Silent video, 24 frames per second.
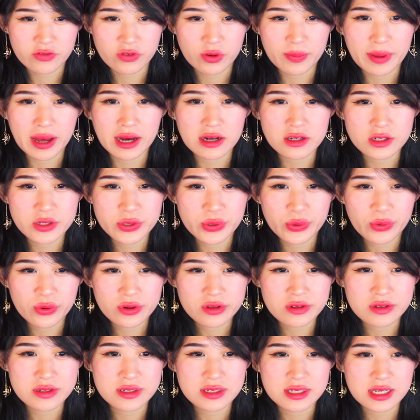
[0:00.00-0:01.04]
From our
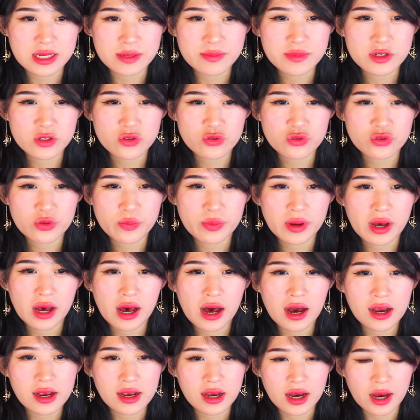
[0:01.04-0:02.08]
talk, you seemed super
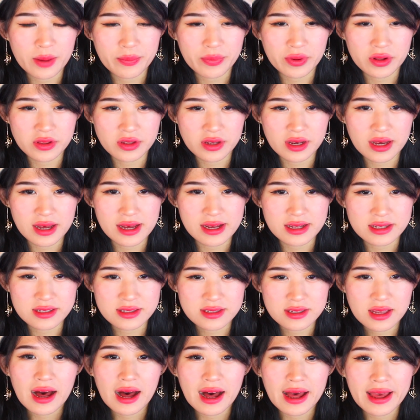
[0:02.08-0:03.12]
hung up on your ex.